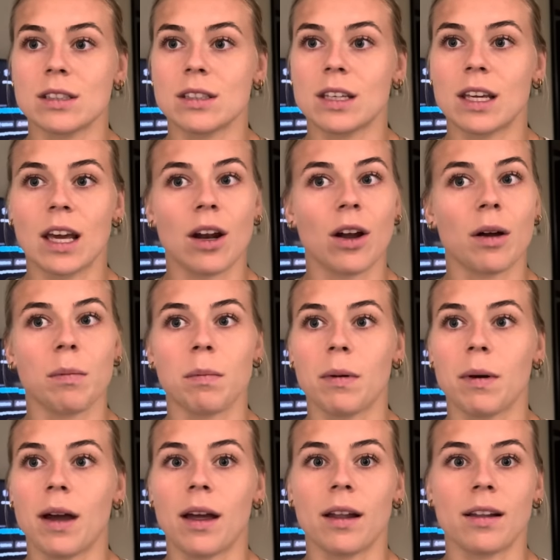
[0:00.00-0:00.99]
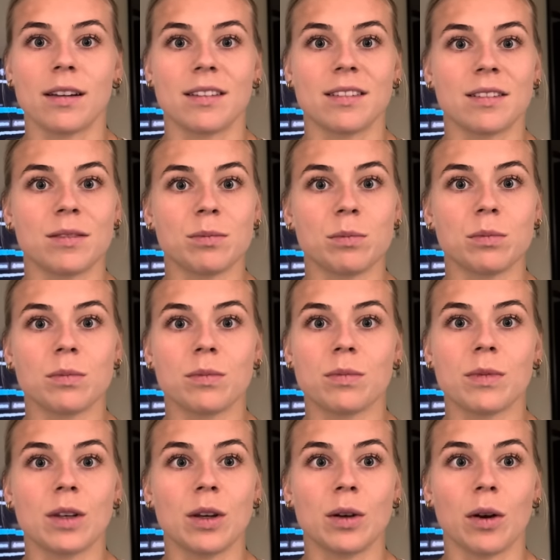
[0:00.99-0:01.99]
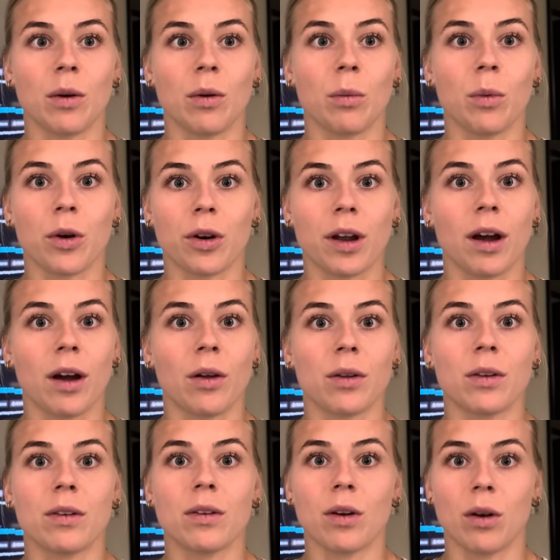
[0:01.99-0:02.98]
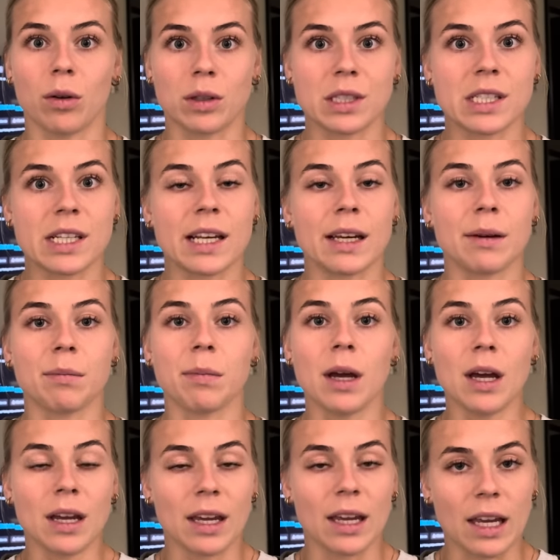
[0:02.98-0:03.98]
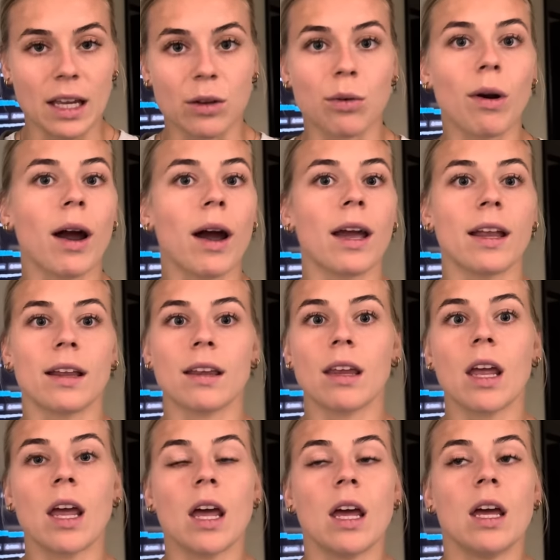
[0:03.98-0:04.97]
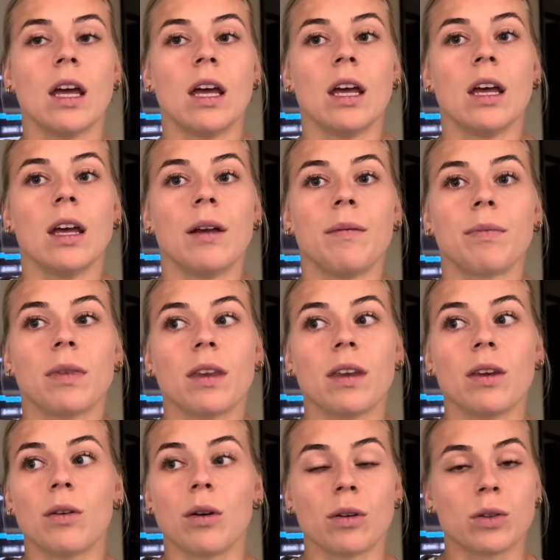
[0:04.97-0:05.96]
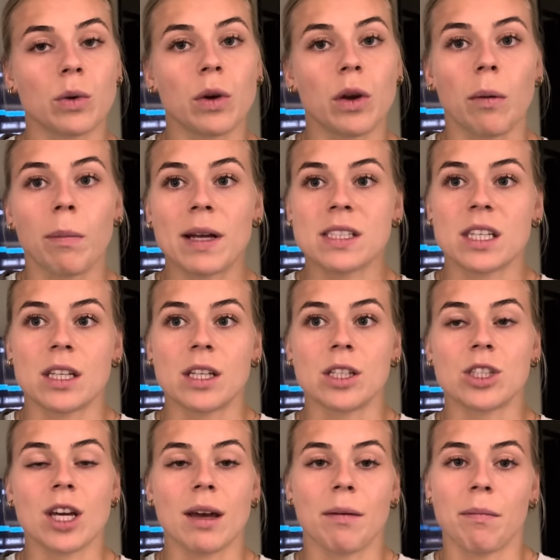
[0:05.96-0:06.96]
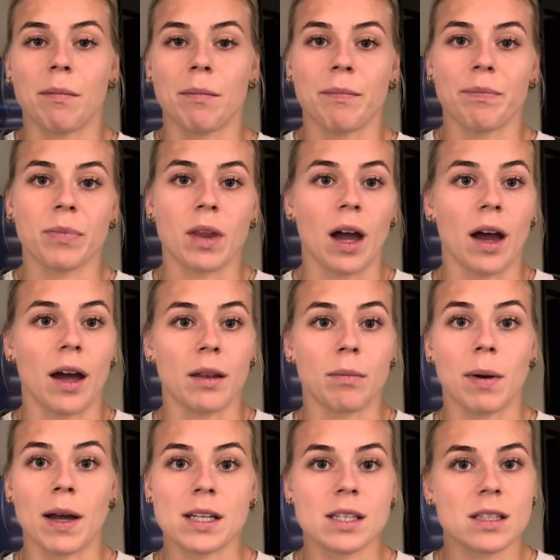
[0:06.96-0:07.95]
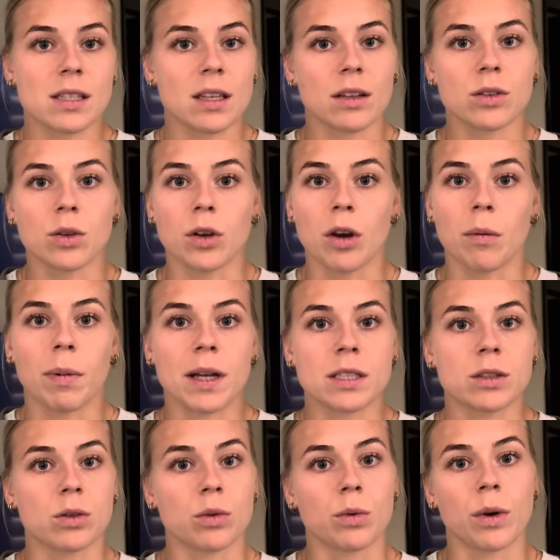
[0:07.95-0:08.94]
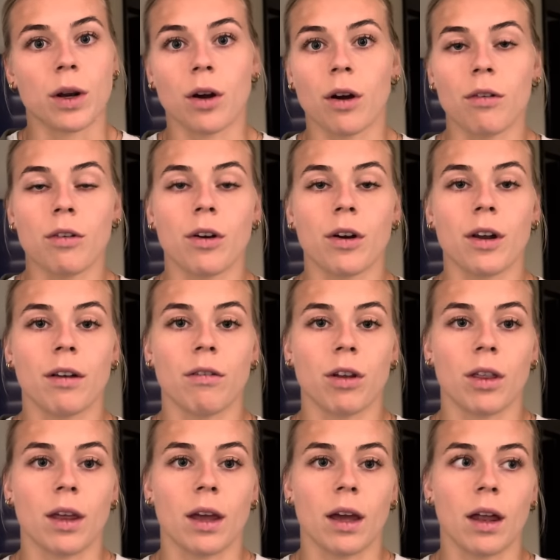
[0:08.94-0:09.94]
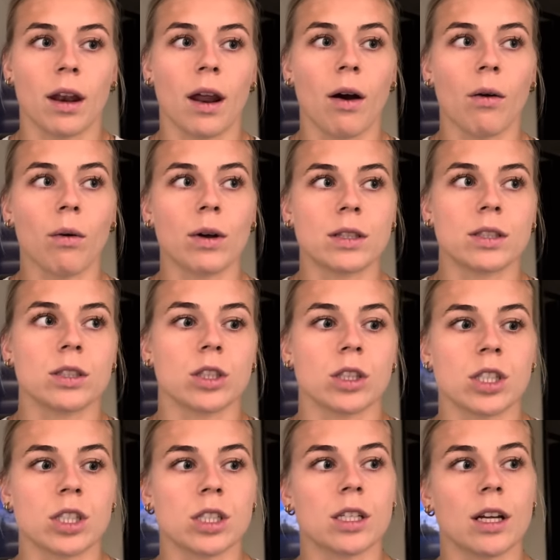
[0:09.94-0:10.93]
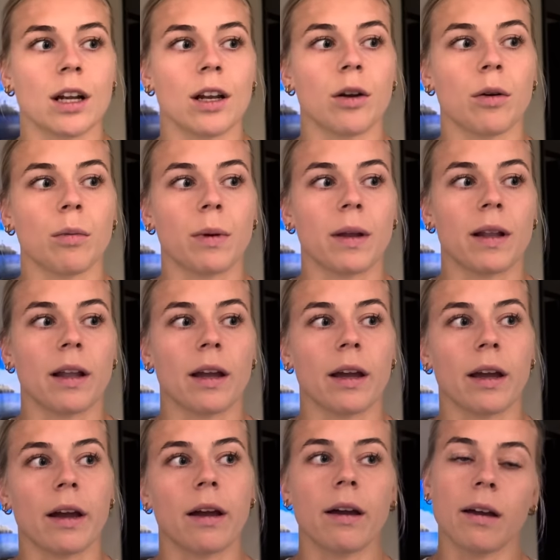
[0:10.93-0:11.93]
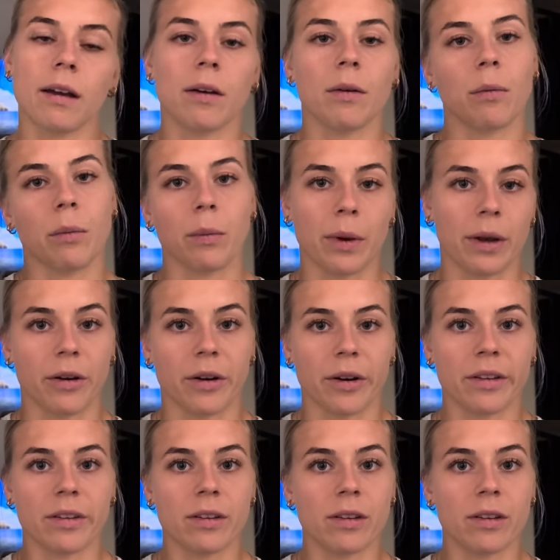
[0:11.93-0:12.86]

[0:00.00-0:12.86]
get up and, you know, work out, go to sleep, eat right, you know, do your best in the gym and do your best to recover and everything. And now it's just a little bit like weird.